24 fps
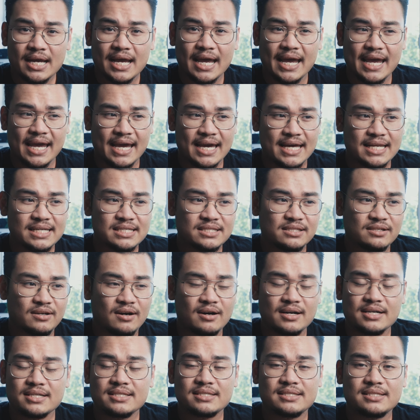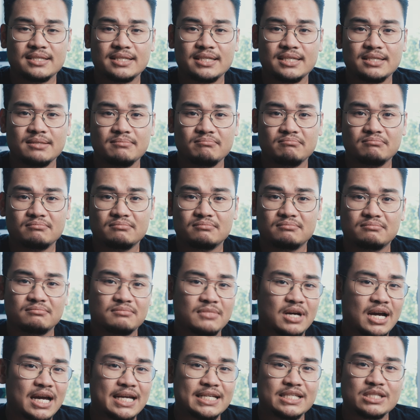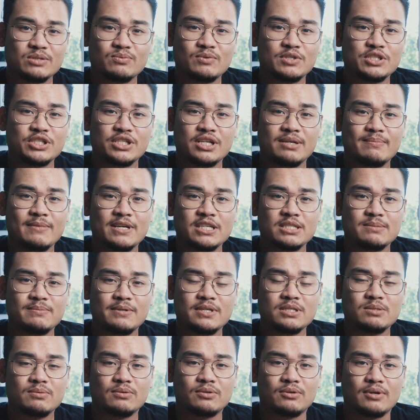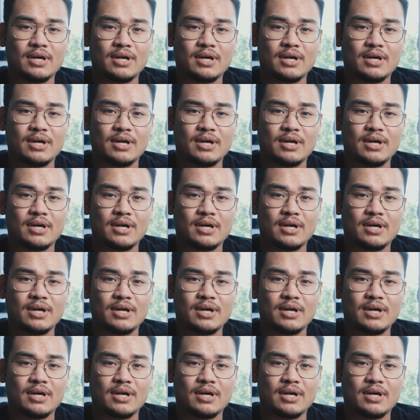and honestly, I just want to share my experience with you